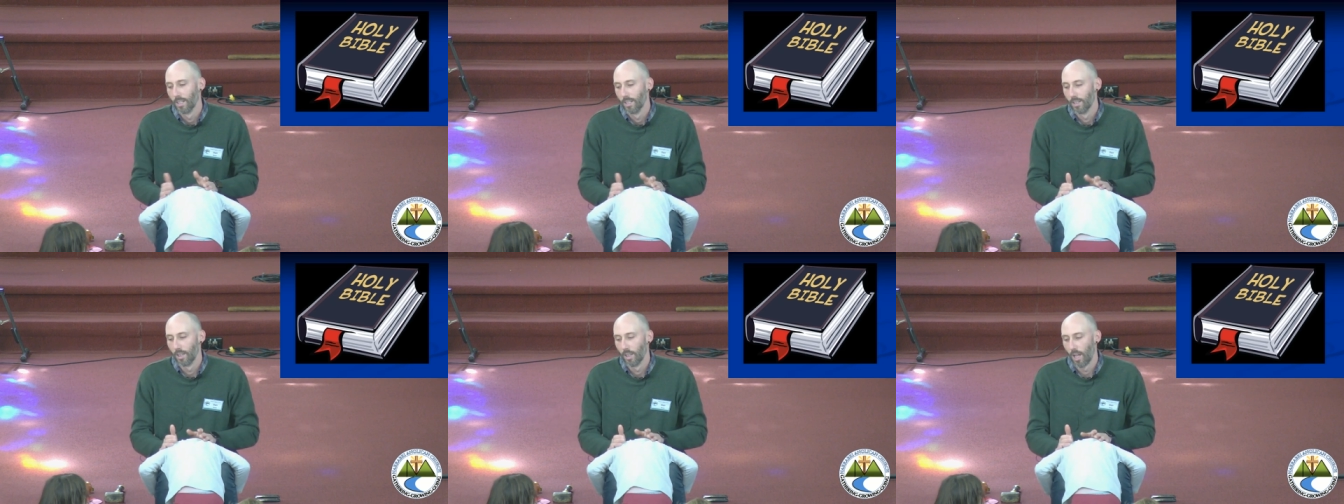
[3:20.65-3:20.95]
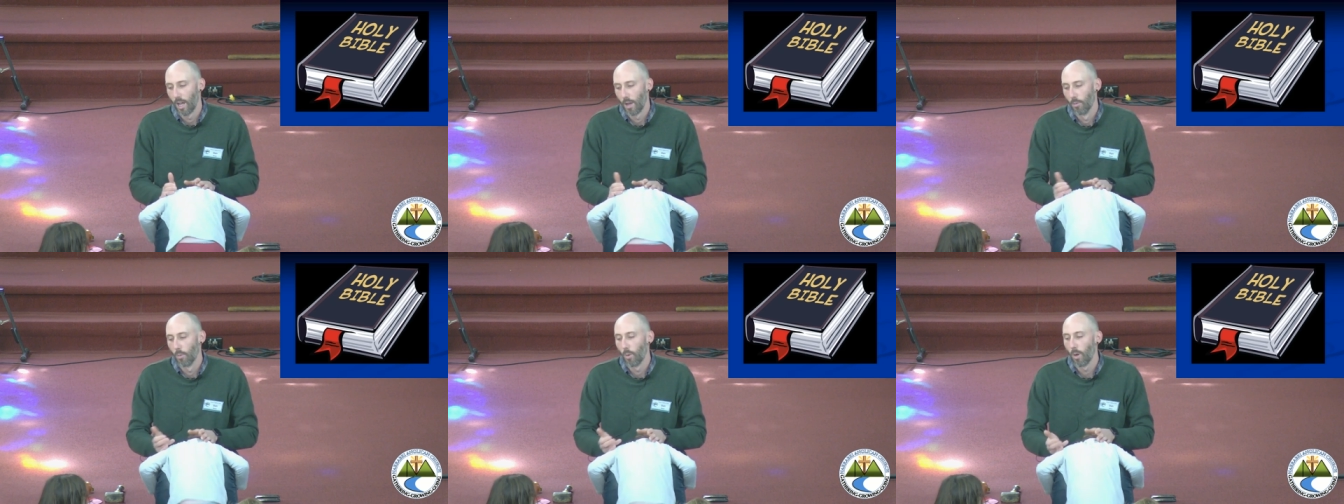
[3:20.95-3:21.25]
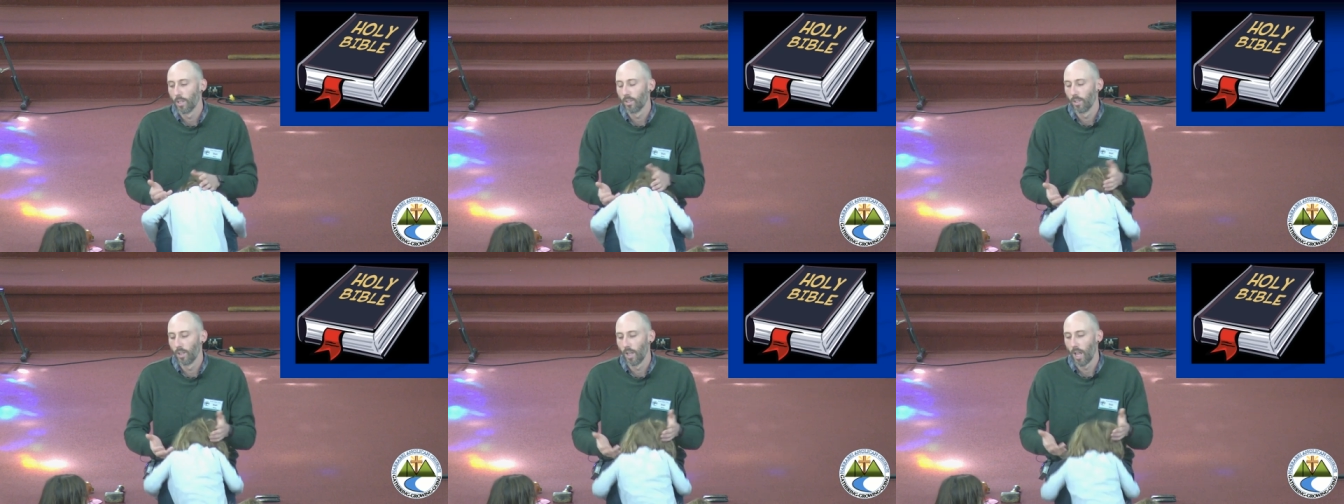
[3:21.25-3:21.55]

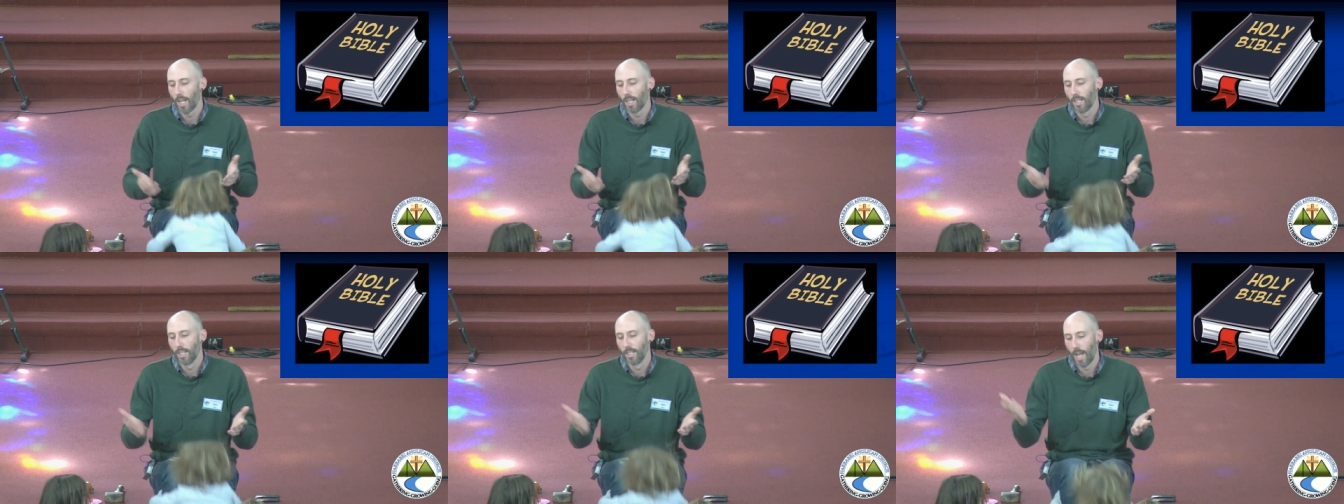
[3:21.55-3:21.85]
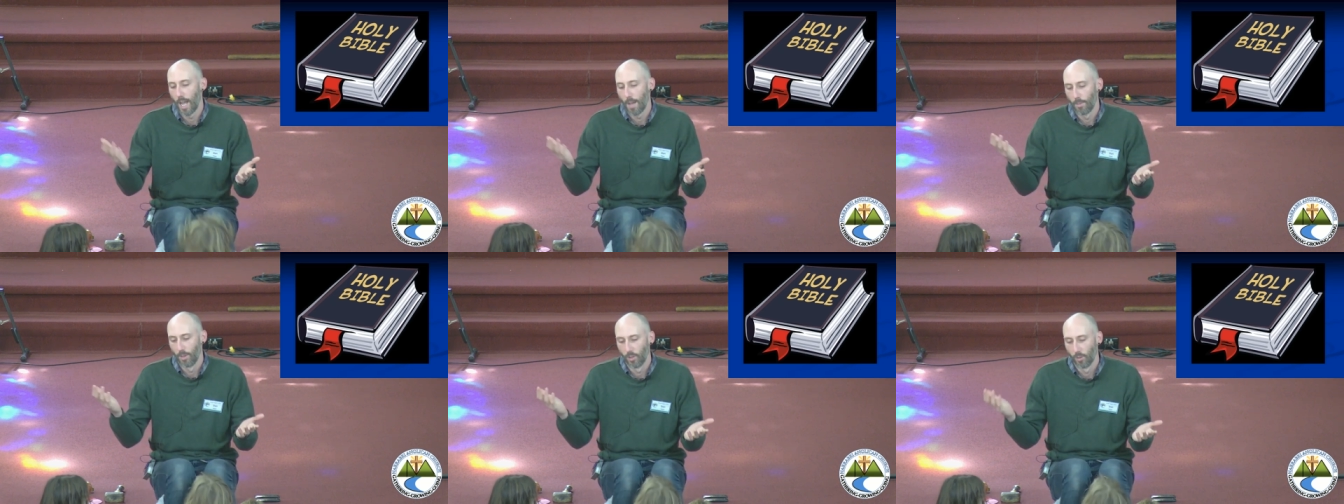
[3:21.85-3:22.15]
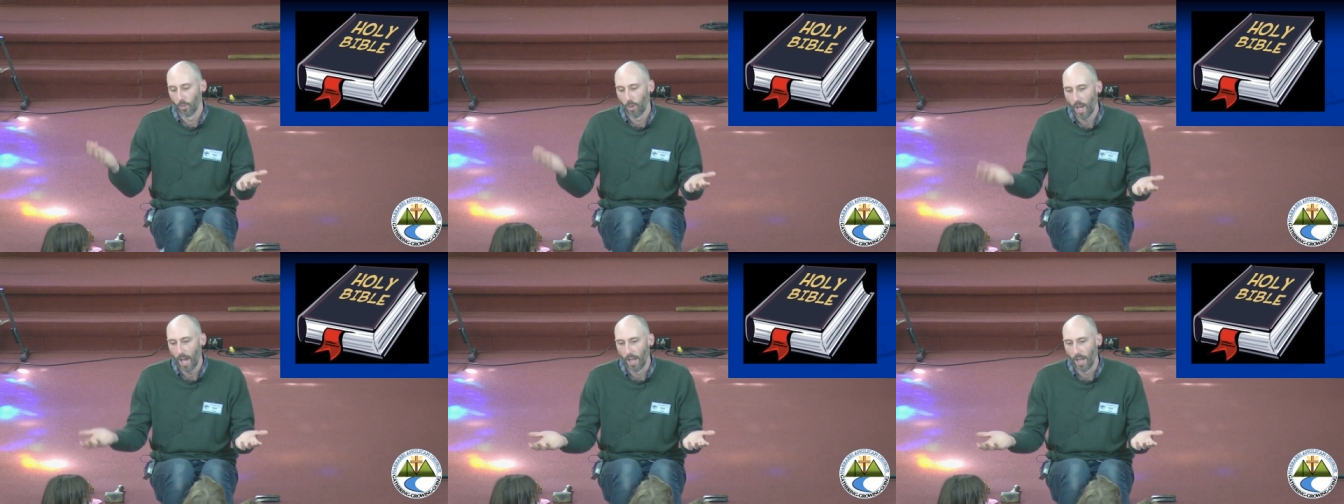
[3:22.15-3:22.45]
What's likely to happen
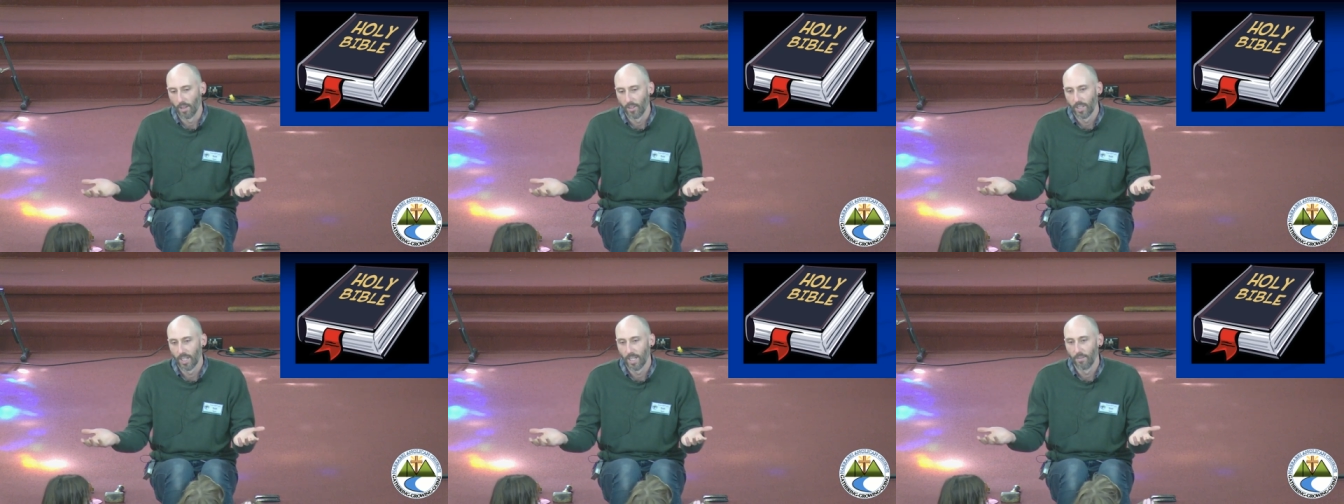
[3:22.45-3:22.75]
to us